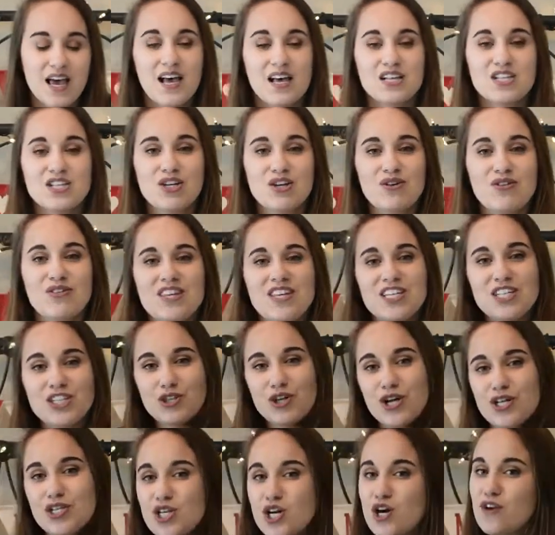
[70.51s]
So this
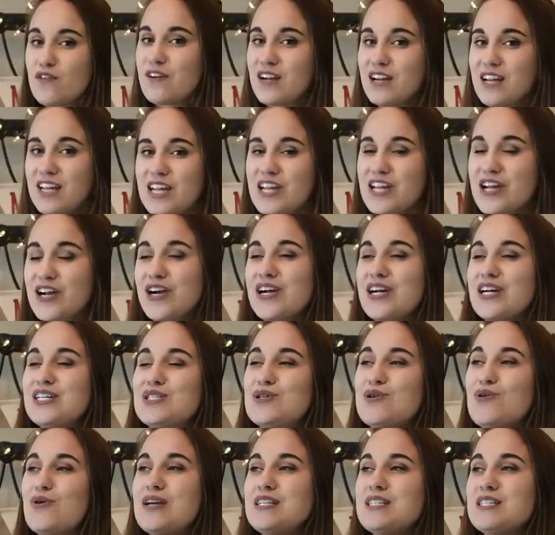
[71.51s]
dress over here
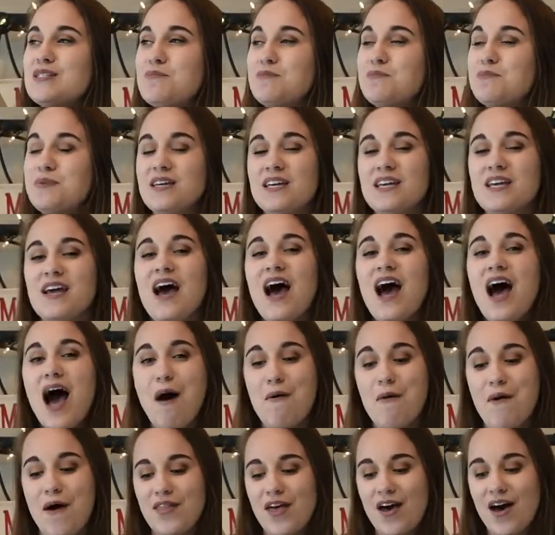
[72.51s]
is going to be
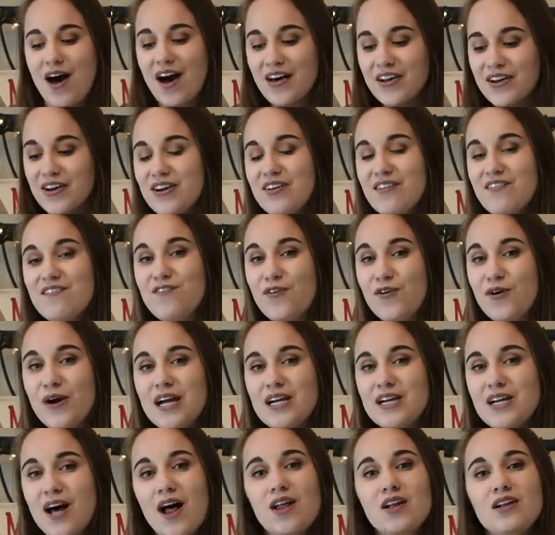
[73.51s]
around
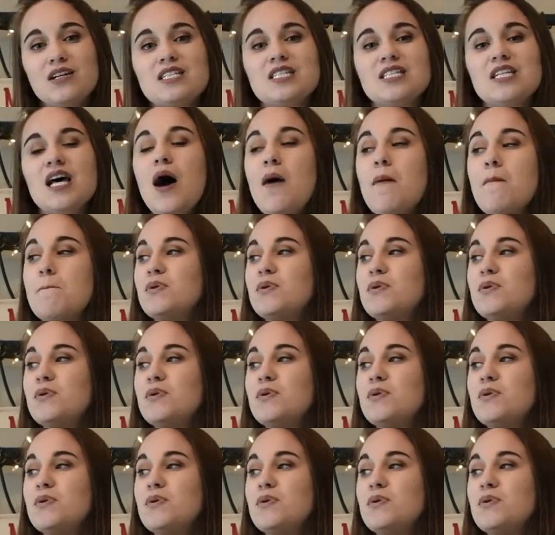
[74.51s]
$140,